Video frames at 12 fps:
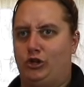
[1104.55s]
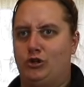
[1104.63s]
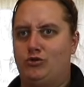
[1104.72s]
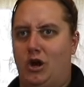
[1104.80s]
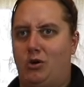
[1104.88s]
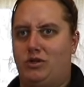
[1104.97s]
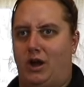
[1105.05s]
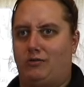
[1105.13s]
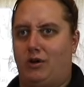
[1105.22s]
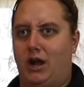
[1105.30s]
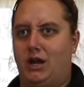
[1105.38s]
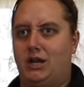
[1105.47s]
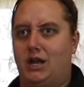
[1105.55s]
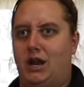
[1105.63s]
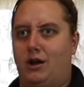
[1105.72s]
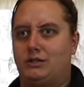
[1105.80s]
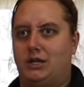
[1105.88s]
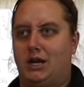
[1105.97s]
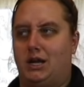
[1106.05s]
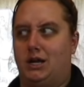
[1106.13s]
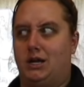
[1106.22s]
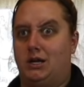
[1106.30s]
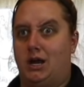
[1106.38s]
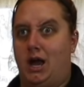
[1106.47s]
You know that, right? And I was like,
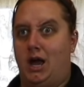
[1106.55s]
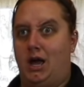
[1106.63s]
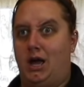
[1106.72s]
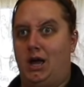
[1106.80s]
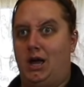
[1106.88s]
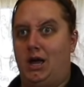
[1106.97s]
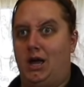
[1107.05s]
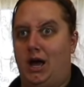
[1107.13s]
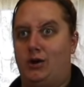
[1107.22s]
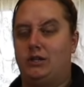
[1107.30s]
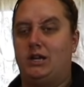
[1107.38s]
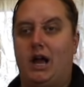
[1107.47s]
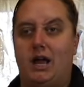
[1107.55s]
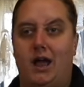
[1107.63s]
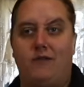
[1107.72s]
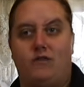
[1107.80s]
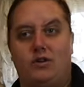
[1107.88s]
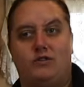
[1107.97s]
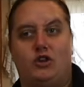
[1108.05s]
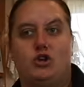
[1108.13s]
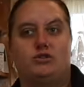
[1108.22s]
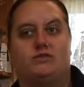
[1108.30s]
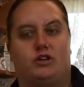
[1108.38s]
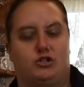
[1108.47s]
yeah? I don't think I ever even
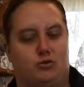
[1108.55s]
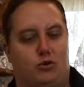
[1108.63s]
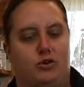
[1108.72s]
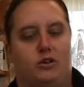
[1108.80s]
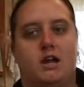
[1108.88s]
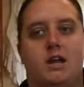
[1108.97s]
use vegetable oil.